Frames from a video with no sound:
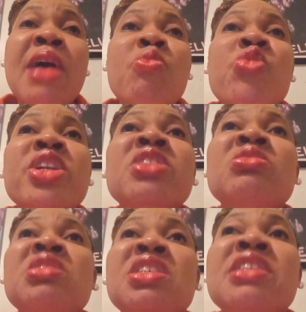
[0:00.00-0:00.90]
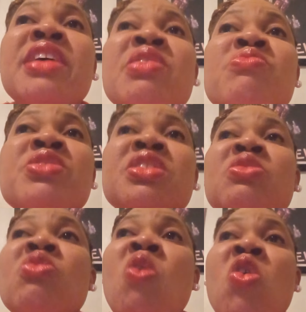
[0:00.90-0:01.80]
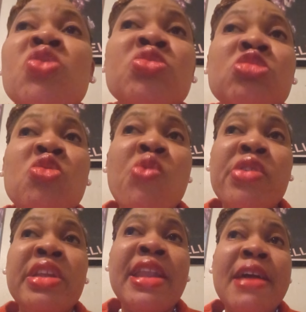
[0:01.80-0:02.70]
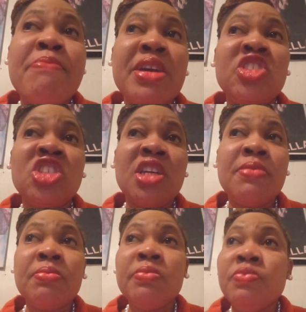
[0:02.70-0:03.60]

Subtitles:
I'm willing to take that risk on all those coins that I mentioned.